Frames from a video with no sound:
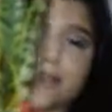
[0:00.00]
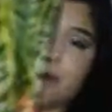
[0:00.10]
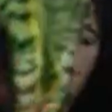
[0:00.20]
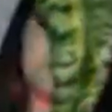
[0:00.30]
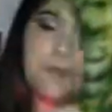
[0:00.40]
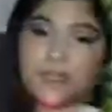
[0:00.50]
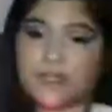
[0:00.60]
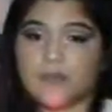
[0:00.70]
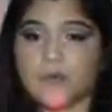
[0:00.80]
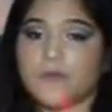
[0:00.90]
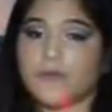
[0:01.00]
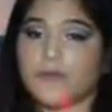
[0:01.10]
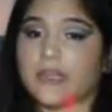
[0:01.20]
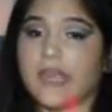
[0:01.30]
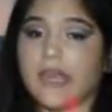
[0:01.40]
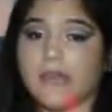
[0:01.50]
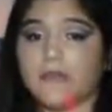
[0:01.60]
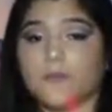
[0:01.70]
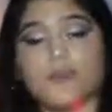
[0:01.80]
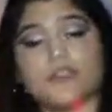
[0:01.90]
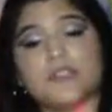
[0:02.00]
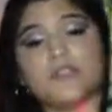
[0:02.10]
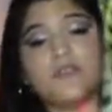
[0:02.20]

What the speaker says: but if you forget once or